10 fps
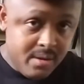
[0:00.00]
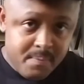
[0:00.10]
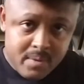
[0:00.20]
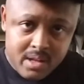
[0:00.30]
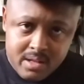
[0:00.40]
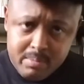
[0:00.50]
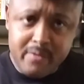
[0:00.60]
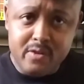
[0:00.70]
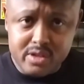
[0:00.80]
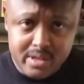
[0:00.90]
It's my first
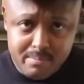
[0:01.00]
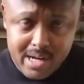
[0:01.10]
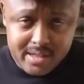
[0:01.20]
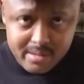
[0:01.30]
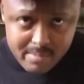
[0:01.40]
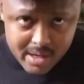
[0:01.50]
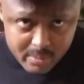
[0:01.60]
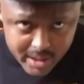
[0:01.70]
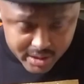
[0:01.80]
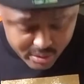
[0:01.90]
unboxing, by the way,
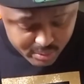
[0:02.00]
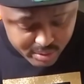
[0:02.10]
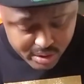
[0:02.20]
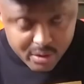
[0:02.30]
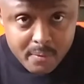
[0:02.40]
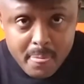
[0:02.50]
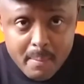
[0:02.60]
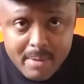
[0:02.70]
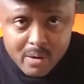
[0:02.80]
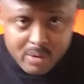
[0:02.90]
too, so bear
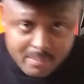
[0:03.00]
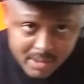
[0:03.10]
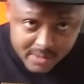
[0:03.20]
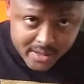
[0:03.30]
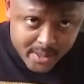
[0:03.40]
with me, okay?